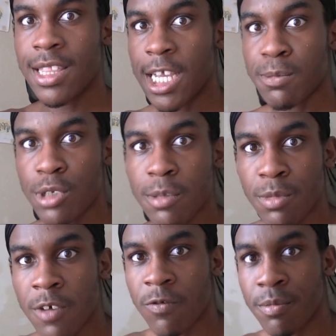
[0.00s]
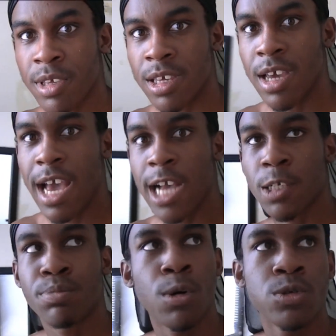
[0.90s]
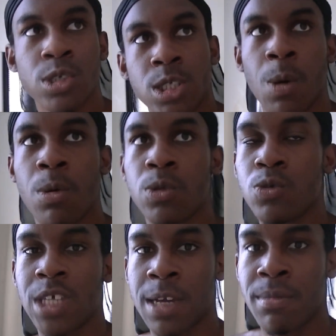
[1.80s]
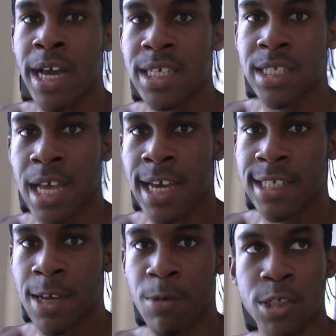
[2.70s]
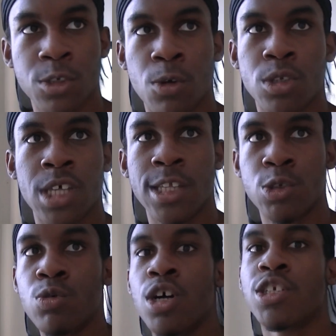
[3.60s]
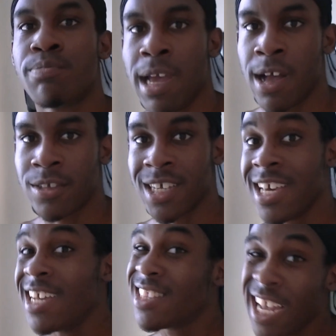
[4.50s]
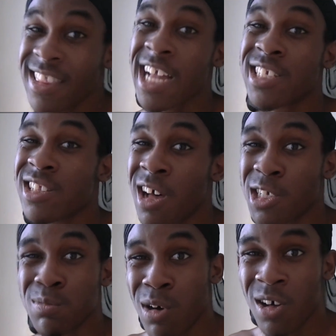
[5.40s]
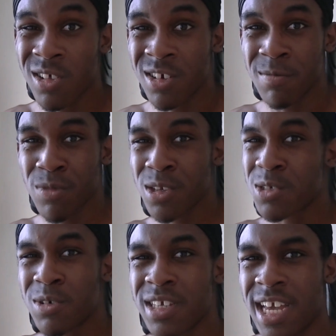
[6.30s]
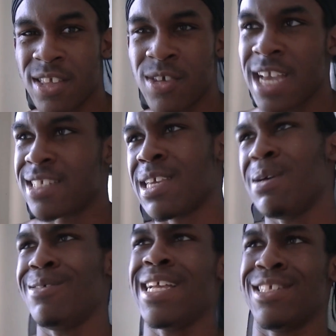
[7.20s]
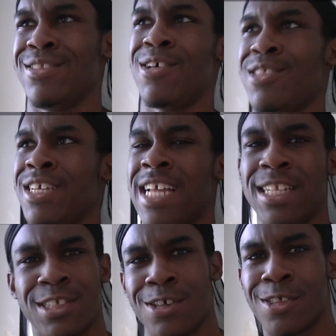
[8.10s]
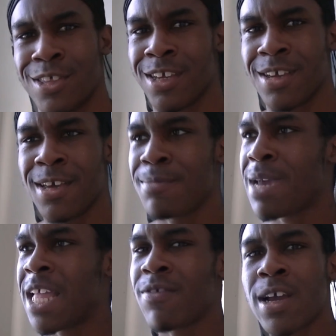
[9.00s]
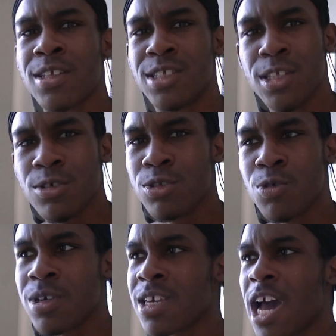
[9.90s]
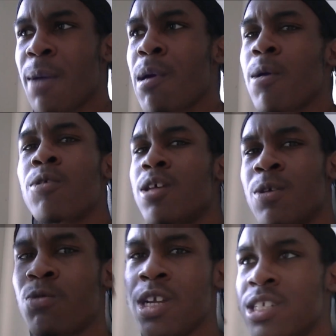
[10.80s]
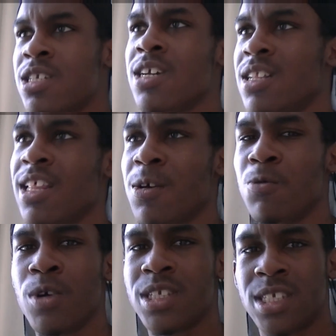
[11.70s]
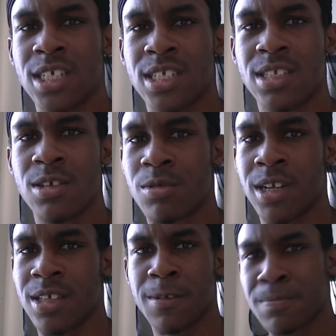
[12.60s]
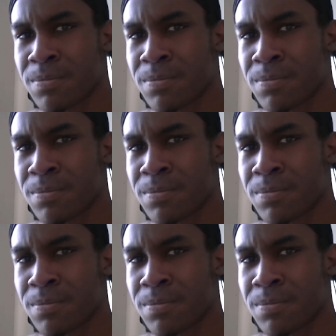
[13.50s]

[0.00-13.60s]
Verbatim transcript: That's pretty big for me, as opposed to someone who's like my size and wants to go to like 200 pounds. Then that's a lot smaller. So again, you can't say, oh, that's nothing, that's nothing. Man, if I continue doing it, I probably would have reached like 160 already.